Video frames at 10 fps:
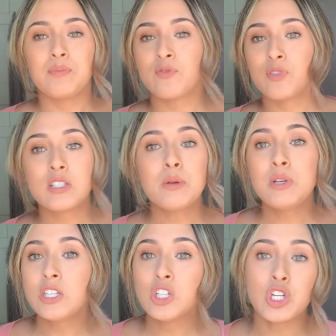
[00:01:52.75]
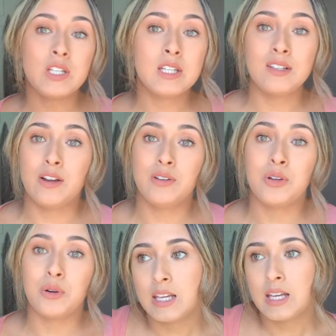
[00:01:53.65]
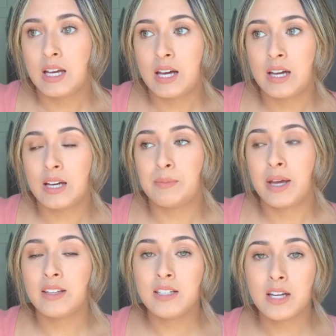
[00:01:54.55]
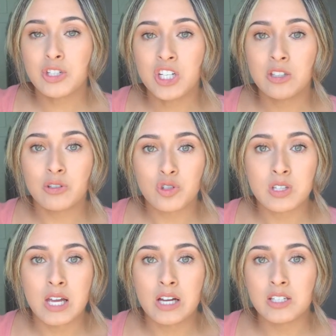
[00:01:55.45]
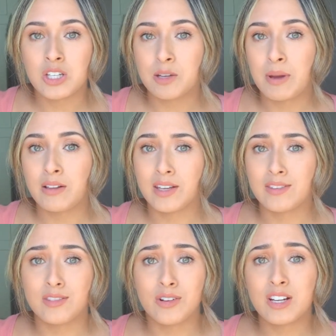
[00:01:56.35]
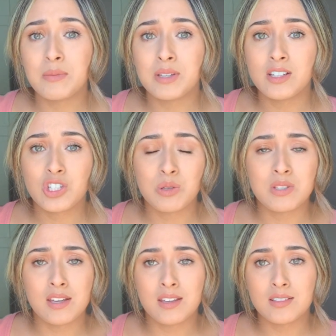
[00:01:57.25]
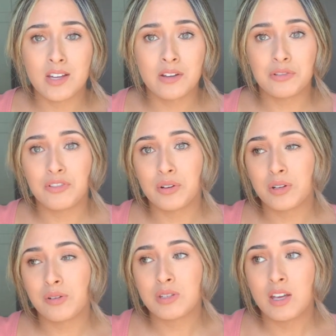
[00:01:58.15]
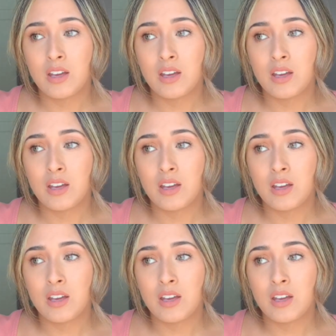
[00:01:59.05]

For some reason, she did not know. Um, I laid down, she did the ultrasound. It took about like 30 minutes. She was taking a ton of photos.